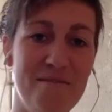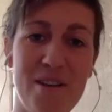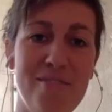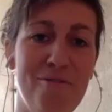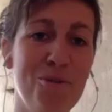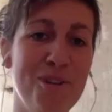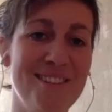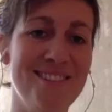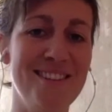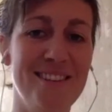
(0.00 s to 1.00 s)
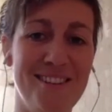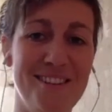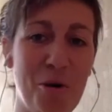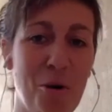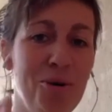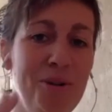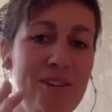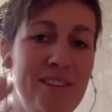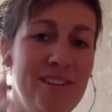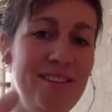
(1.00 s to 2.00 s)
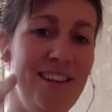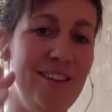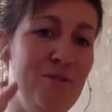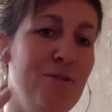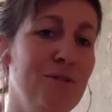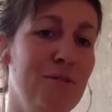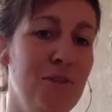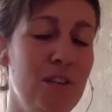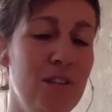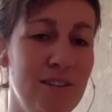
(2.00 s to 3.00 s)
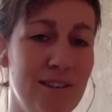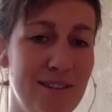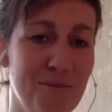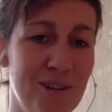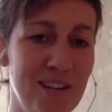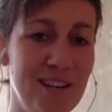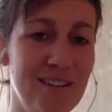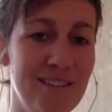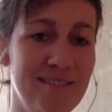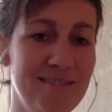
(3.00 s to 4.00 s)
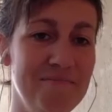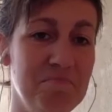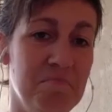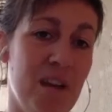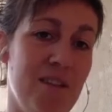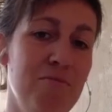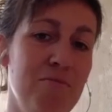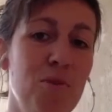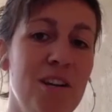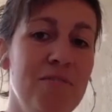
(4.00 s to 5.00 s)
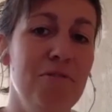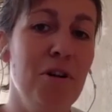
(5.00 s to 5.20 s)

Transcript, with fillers: influence yes. the the whole the like the whole community that you were in and who exactly. would have